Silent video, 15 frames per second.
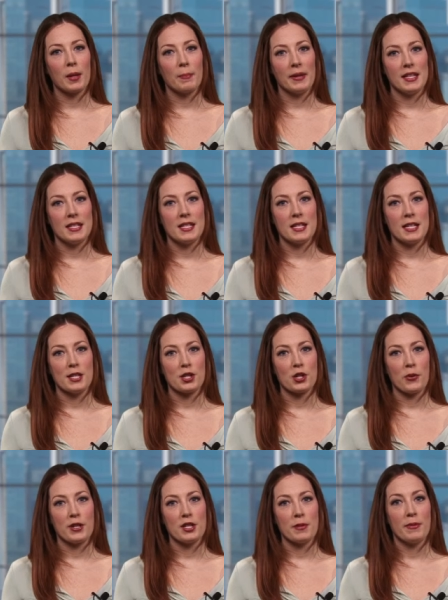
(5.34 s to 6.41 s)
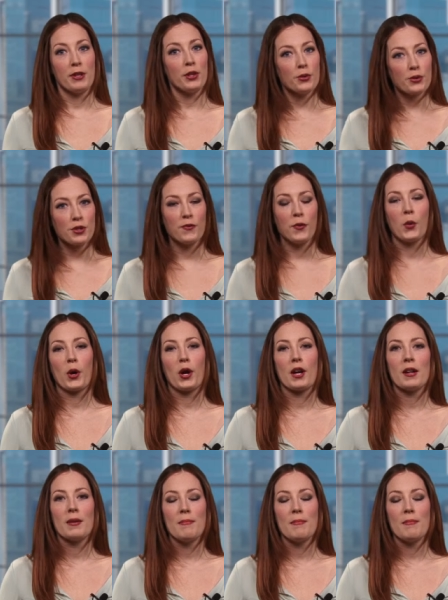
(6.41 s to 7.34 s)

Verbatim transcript: a PC is going to be used for,